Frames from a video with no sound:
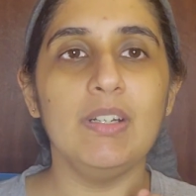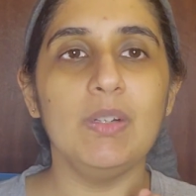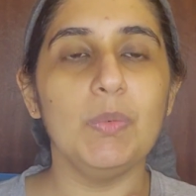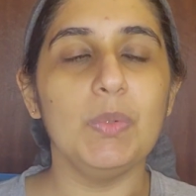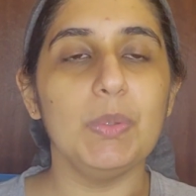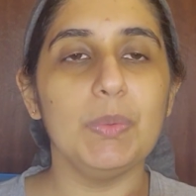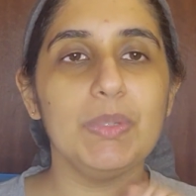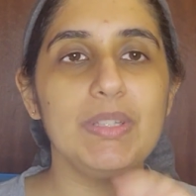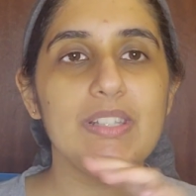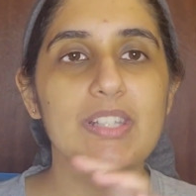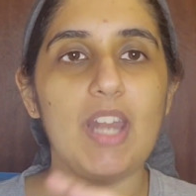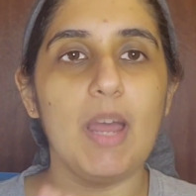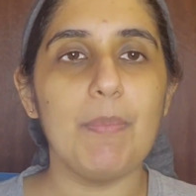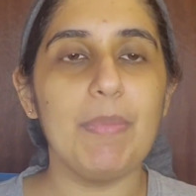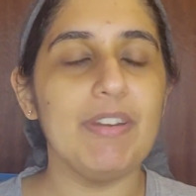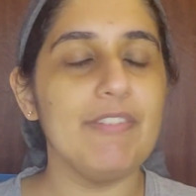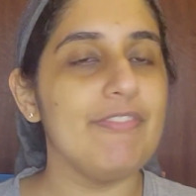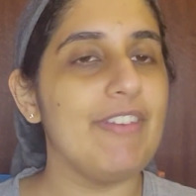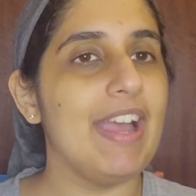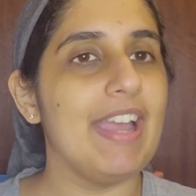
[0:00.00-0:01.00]
We will stop
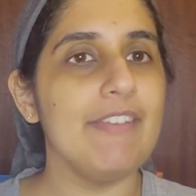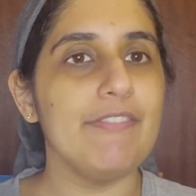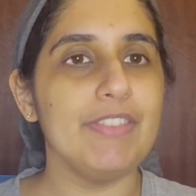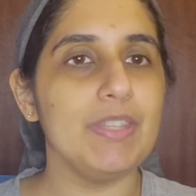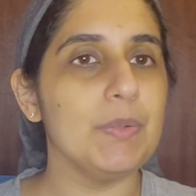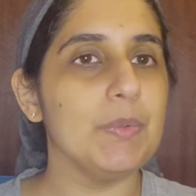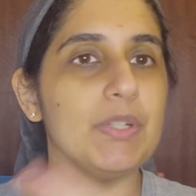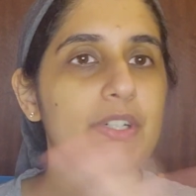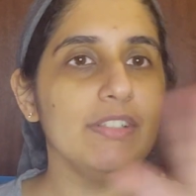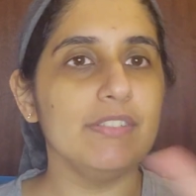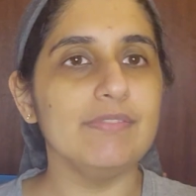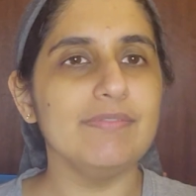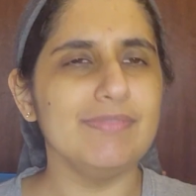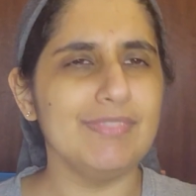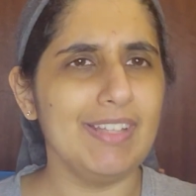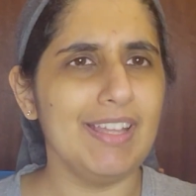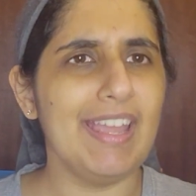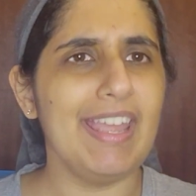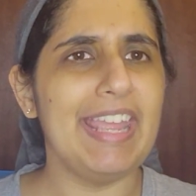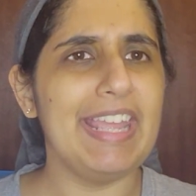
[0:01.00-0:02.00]
at 5. There were
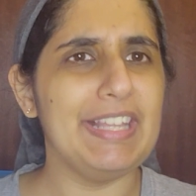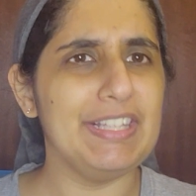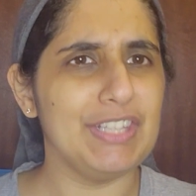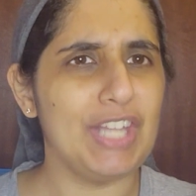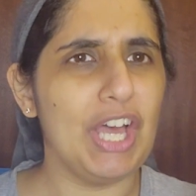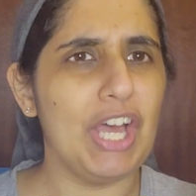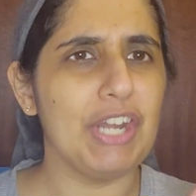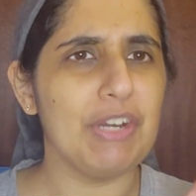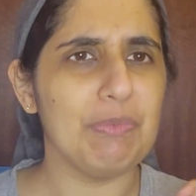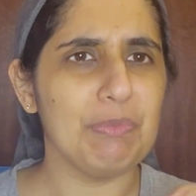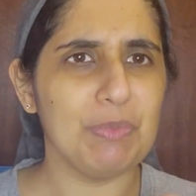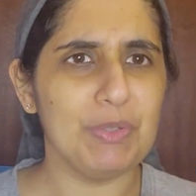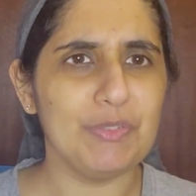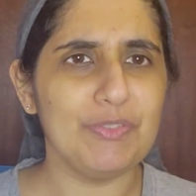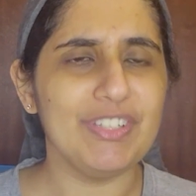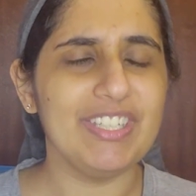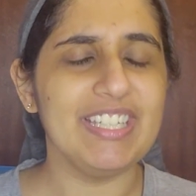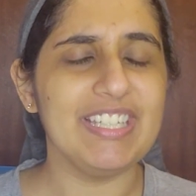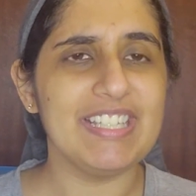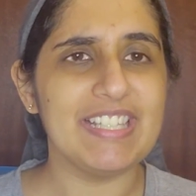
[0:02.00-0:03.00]
a lot of
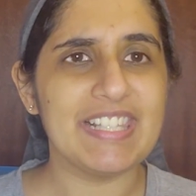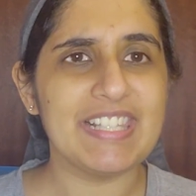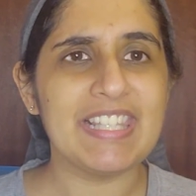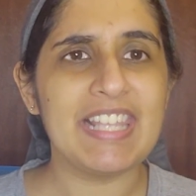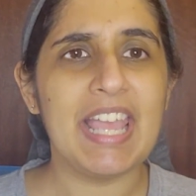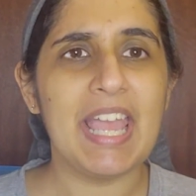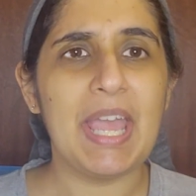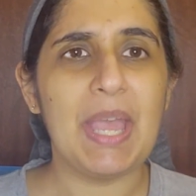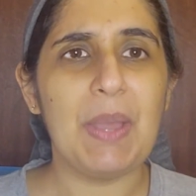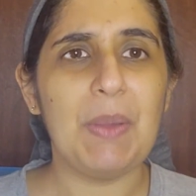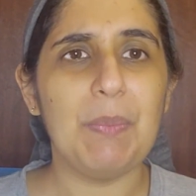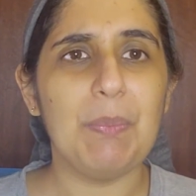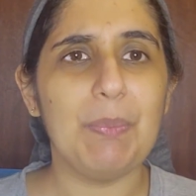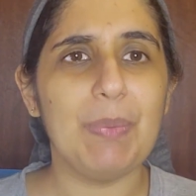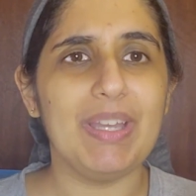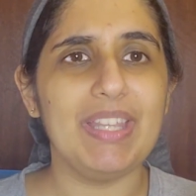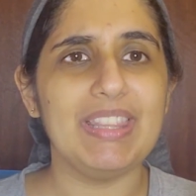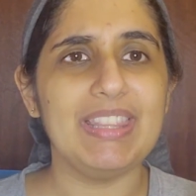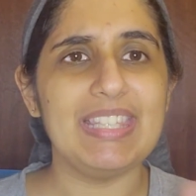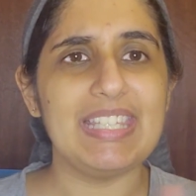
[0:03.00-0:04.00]
movies,
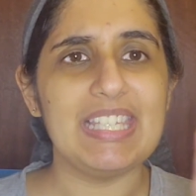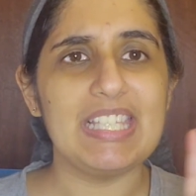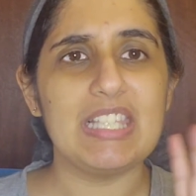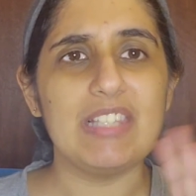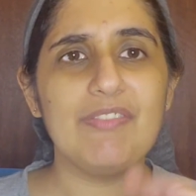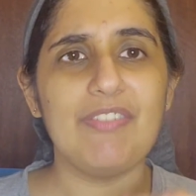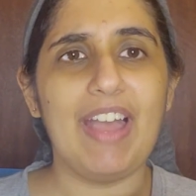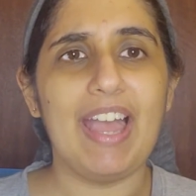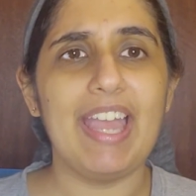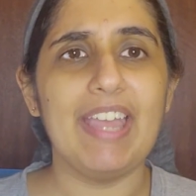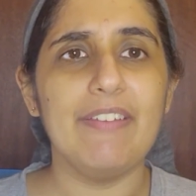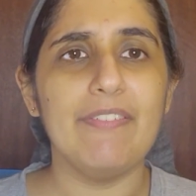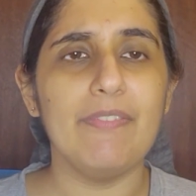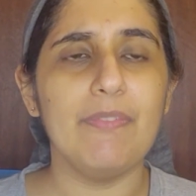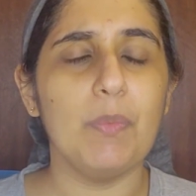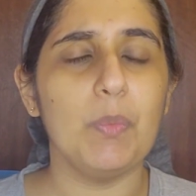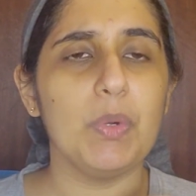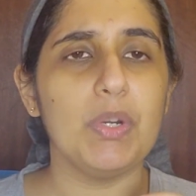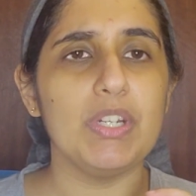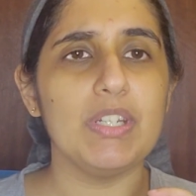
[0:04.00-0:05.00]
but these 5
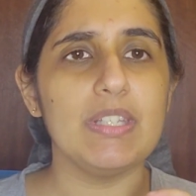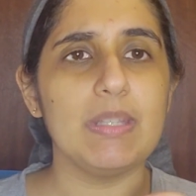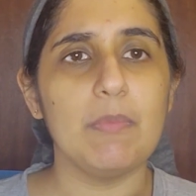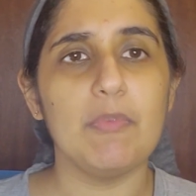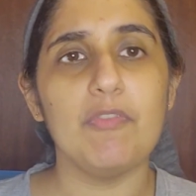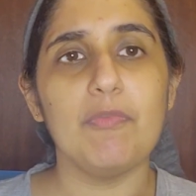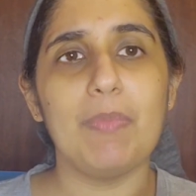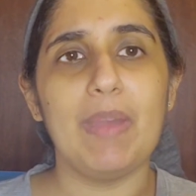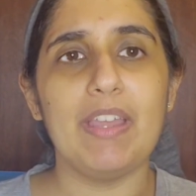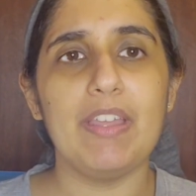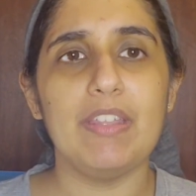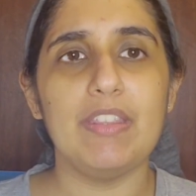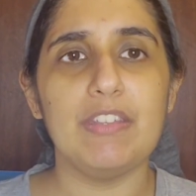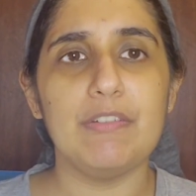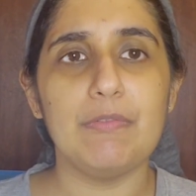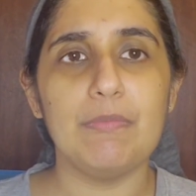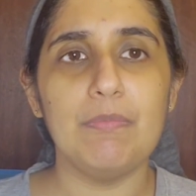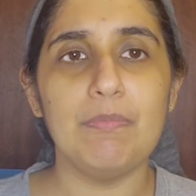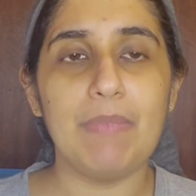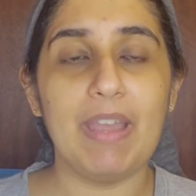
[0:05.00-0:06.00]
were some of
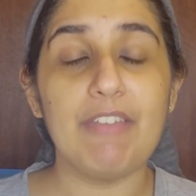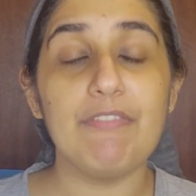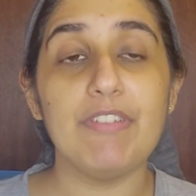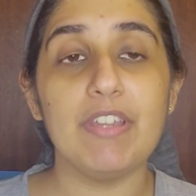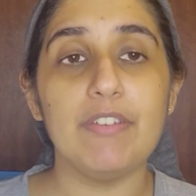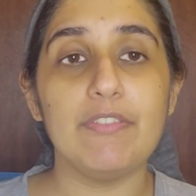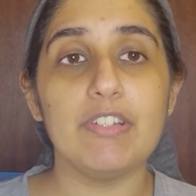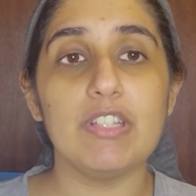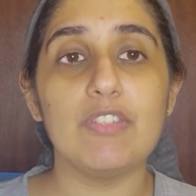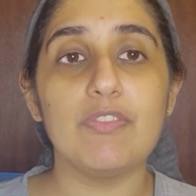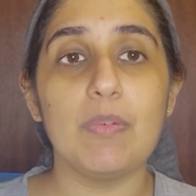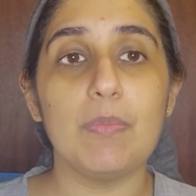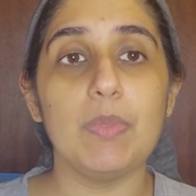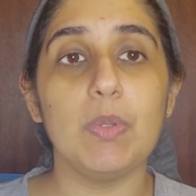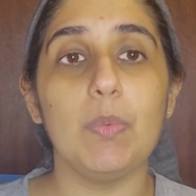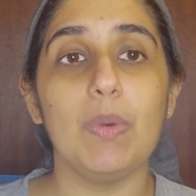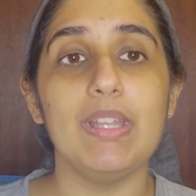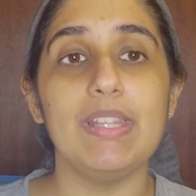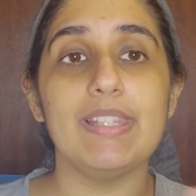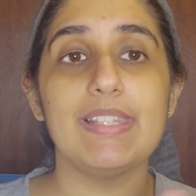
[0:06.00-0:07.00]
my favorites from the
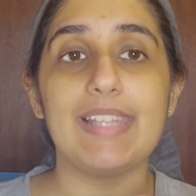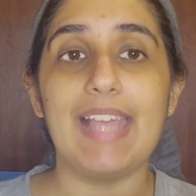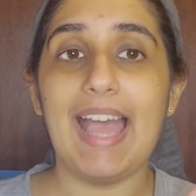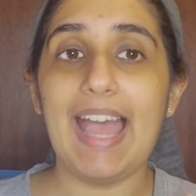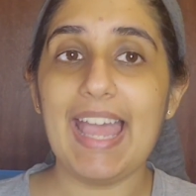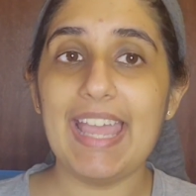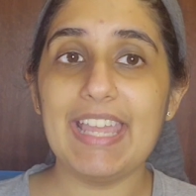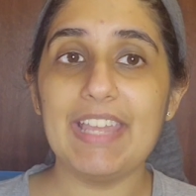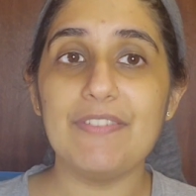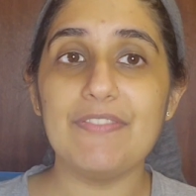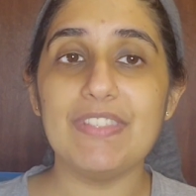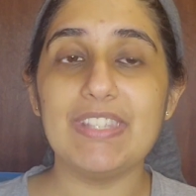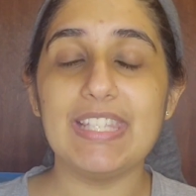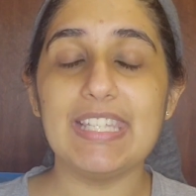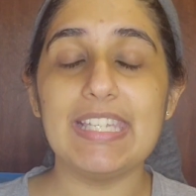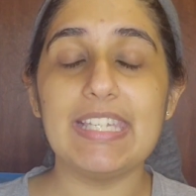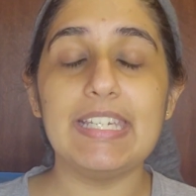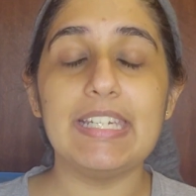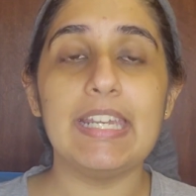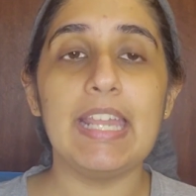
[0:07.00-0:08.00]
ones I have
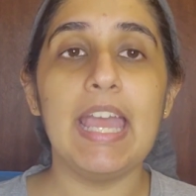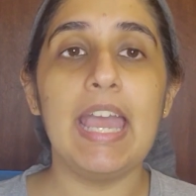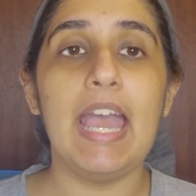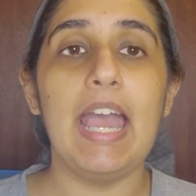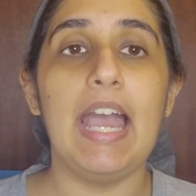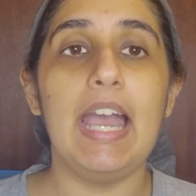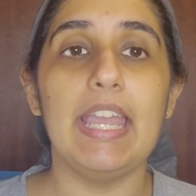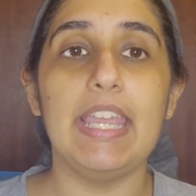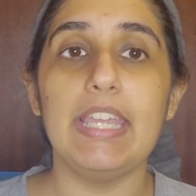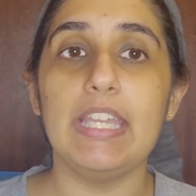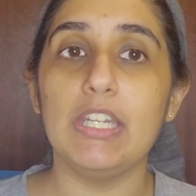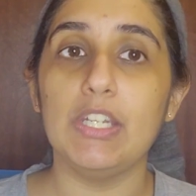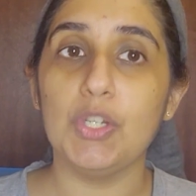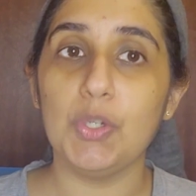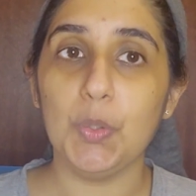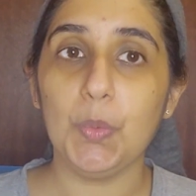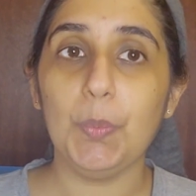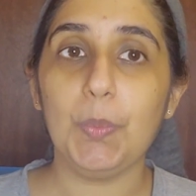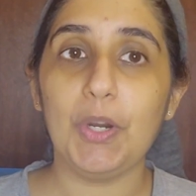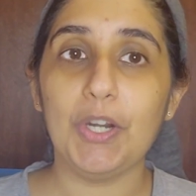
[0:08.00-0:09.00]
seen in
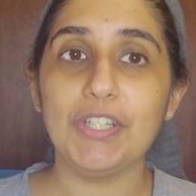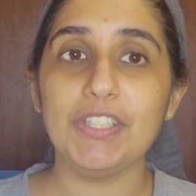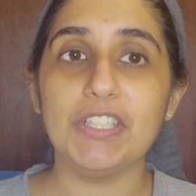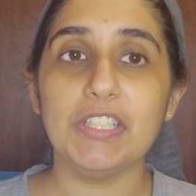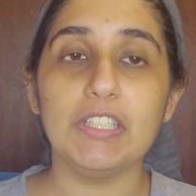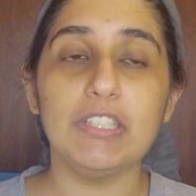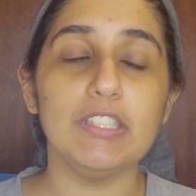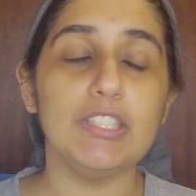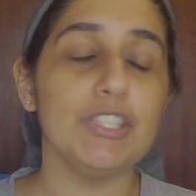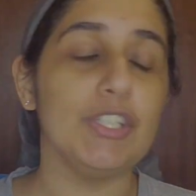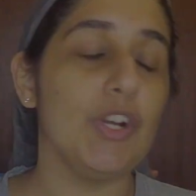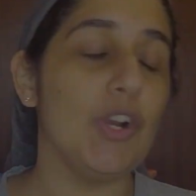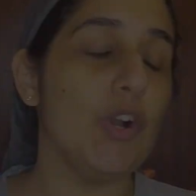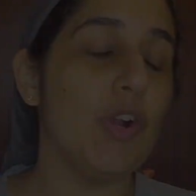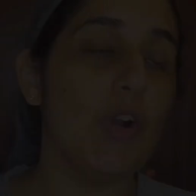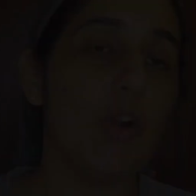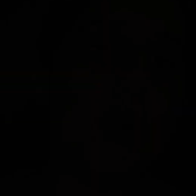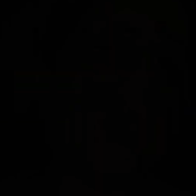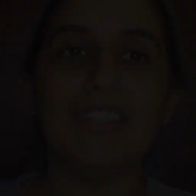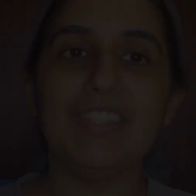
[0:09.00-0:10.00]
no particular
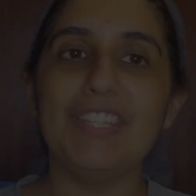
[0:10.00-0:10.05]
order.